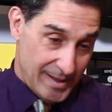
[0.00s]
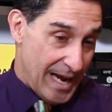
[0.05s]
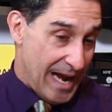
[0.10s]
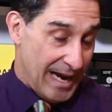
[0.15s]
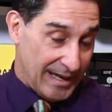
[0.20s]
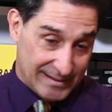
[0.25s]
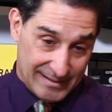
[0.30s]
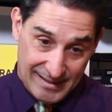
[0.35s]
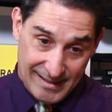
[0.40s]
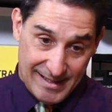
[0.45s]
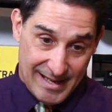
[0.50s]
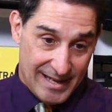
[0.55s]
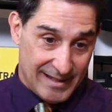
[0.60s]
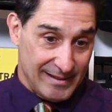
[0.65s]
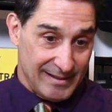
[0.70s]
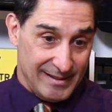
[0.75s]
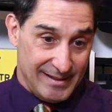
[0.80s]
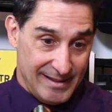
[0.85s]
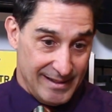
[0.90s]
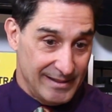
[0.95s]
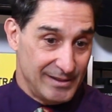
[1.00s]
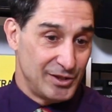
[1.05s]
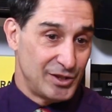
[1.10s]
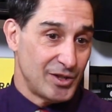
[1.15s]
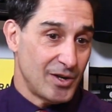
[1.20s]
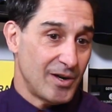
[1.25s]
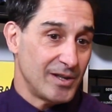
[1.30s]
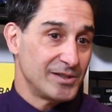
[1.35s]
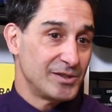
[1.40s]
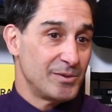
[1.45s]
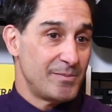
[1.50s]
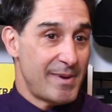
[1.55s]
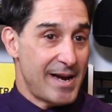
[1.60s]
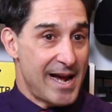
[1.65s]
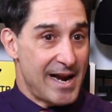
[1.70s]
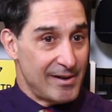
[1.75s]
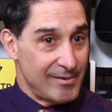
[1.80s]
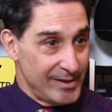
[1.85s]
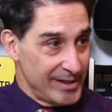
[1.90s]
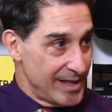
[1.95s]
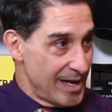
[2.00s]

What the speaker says: accidentally didn't charge their battery?